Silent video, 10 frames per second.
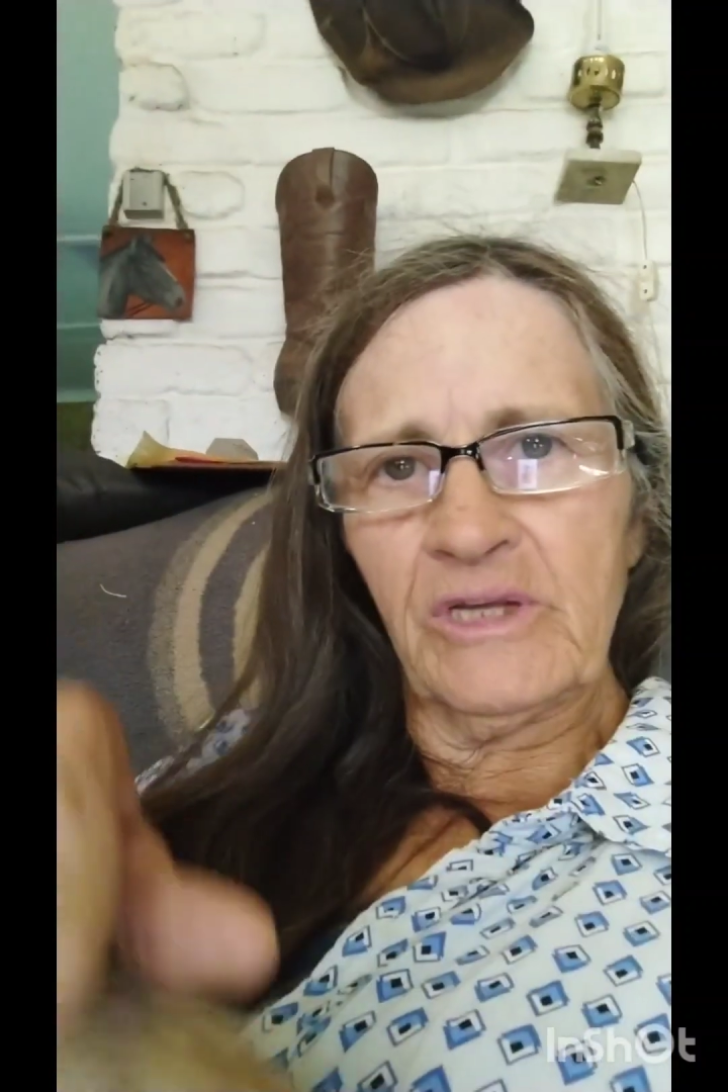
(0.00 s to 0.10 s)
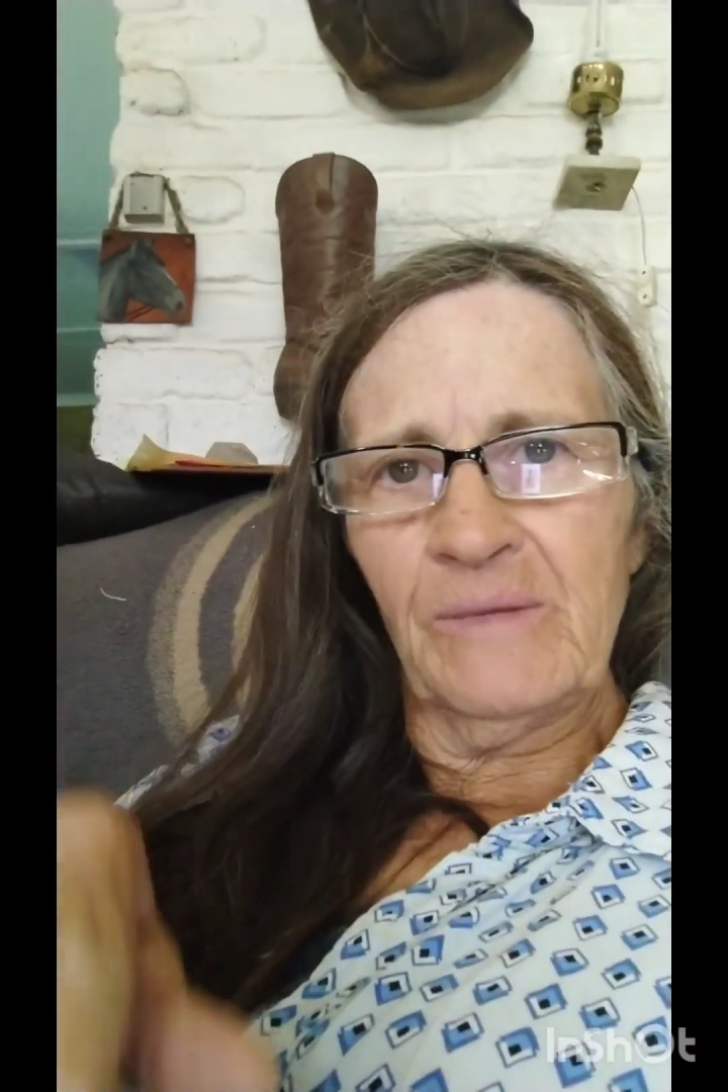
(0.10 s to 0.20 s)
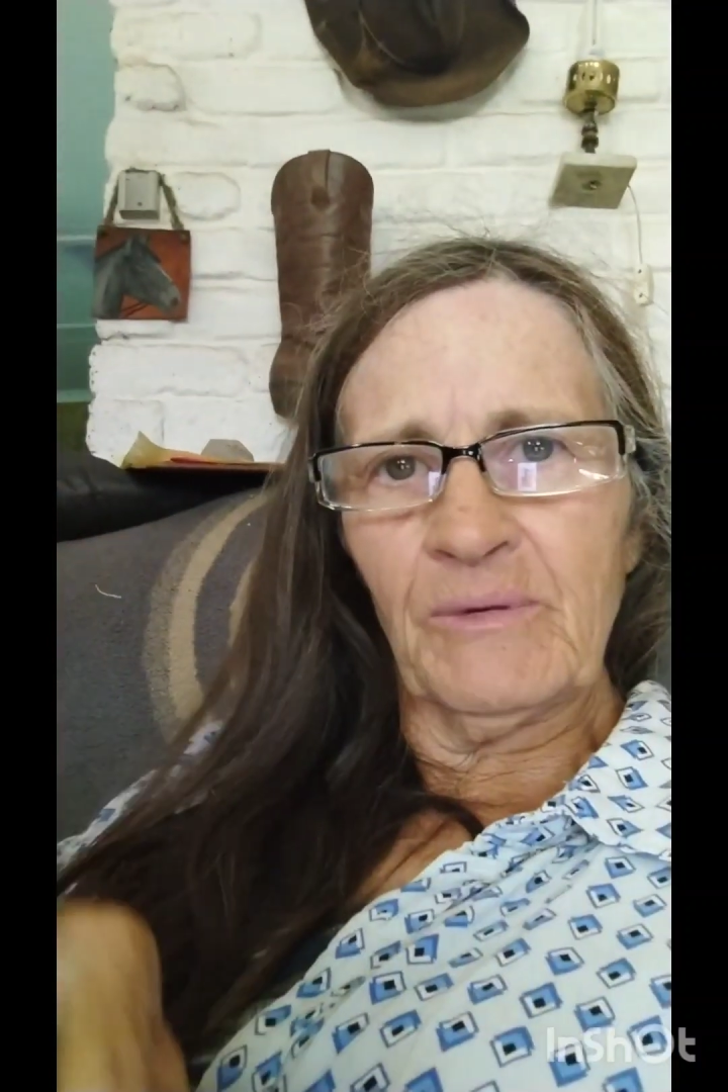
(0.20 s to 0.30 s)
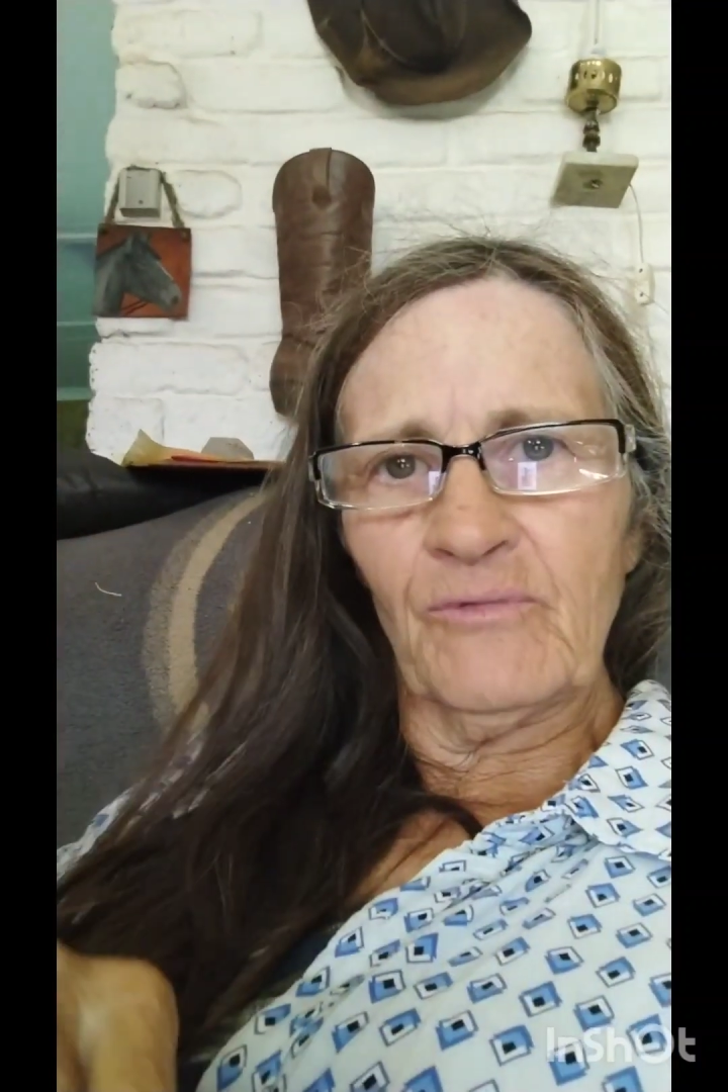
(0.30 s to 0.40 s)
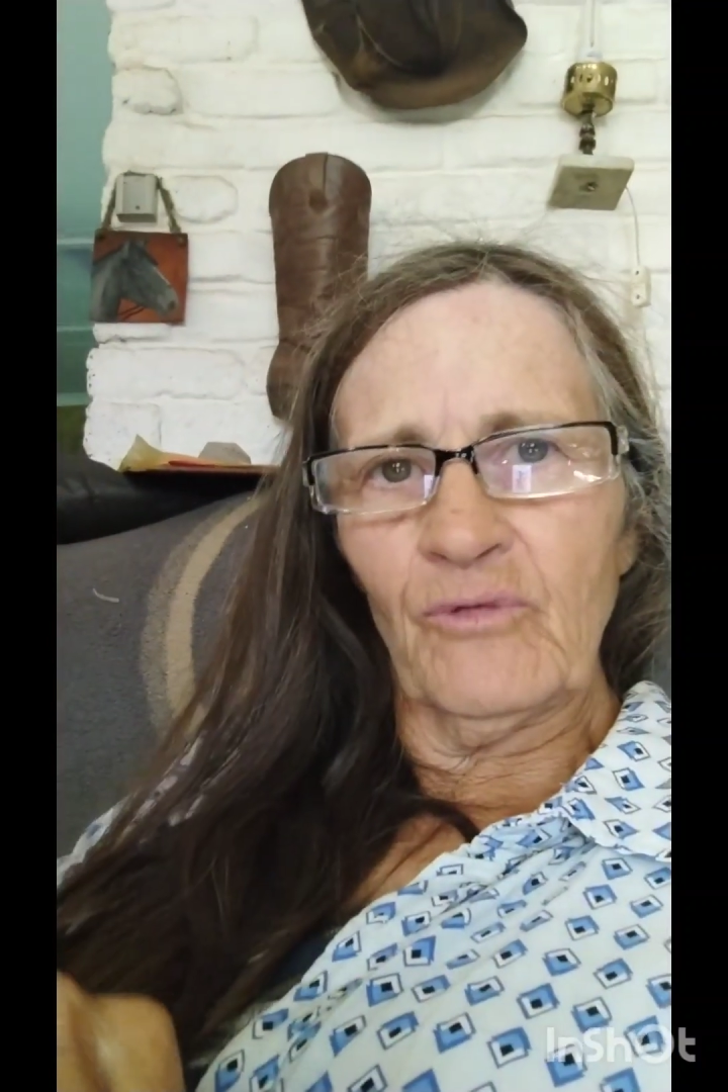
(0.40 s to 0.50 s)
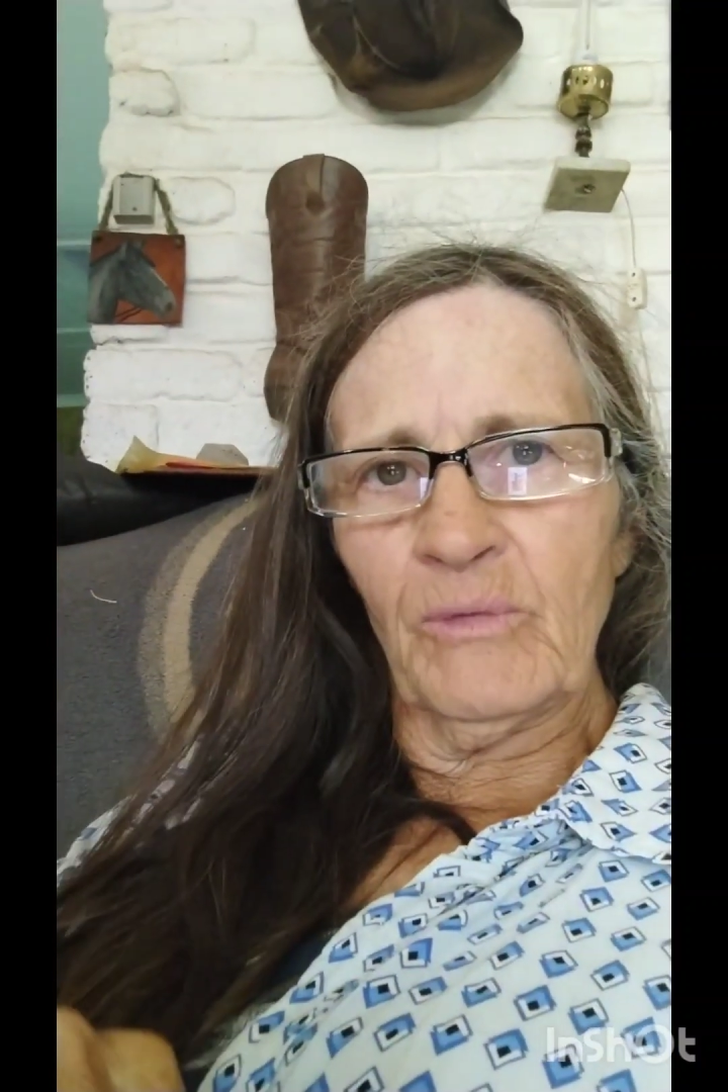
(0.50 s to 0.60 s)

keeping for